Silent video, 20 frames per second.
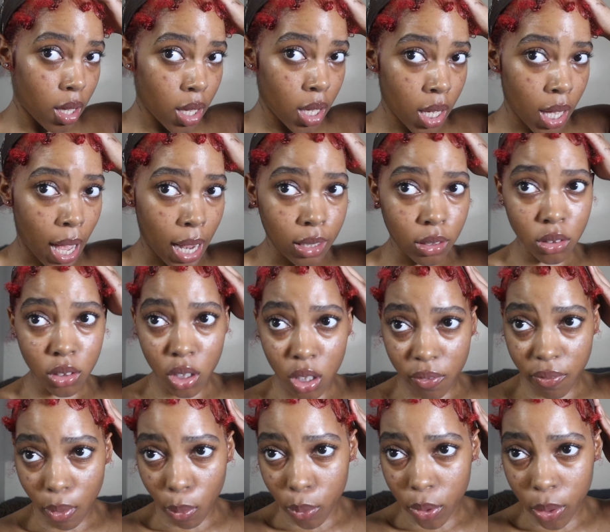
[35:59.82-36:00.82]
And I don't know
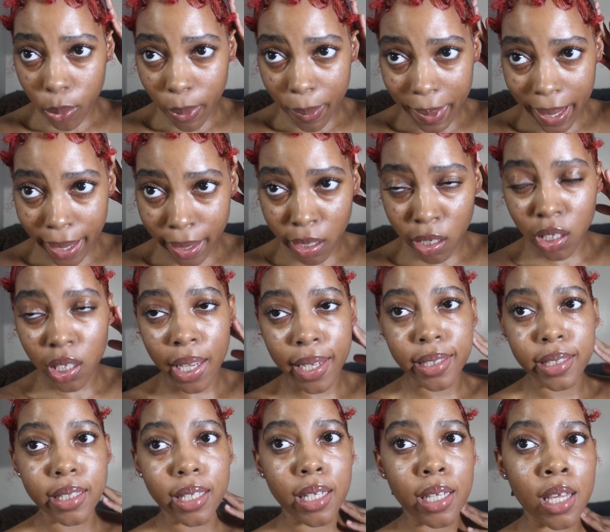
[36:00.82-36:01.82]
if I want to wear my hair
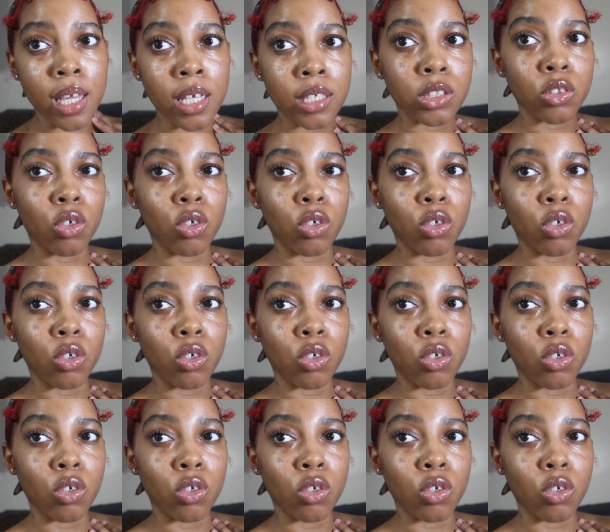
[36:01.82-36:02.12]
like this,